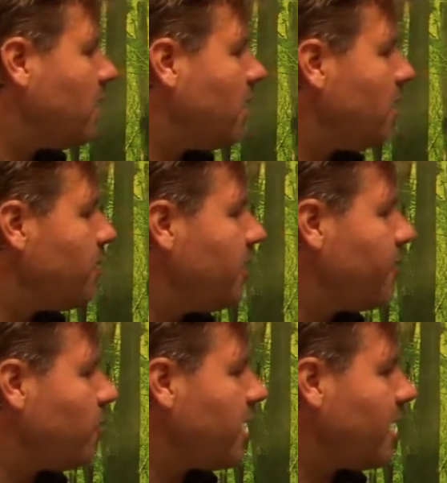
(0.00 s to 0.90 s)
The
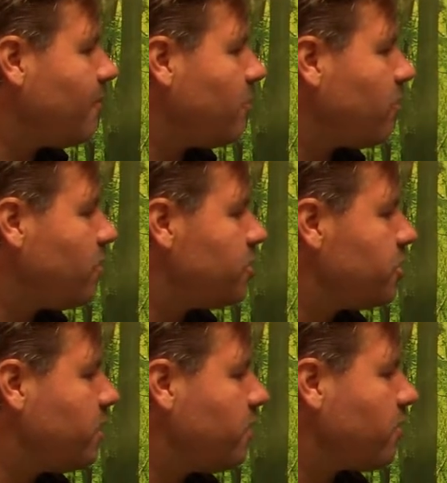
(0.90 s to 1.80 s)
hippocampus, which
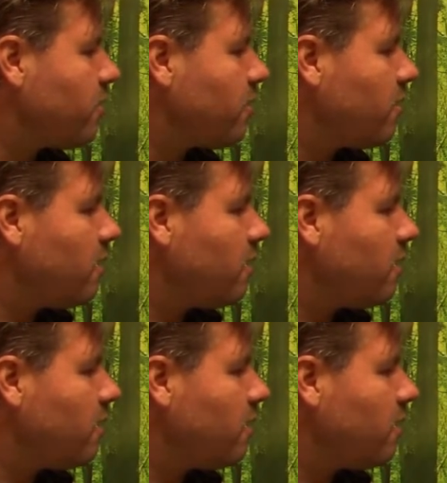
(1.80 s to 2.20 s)
is